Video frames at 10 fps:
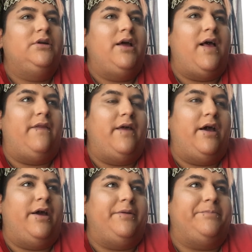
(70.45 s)
And
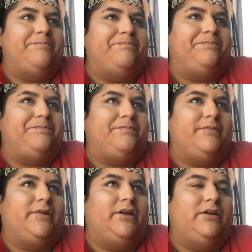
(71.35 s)
then
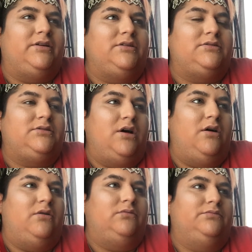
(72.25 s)
so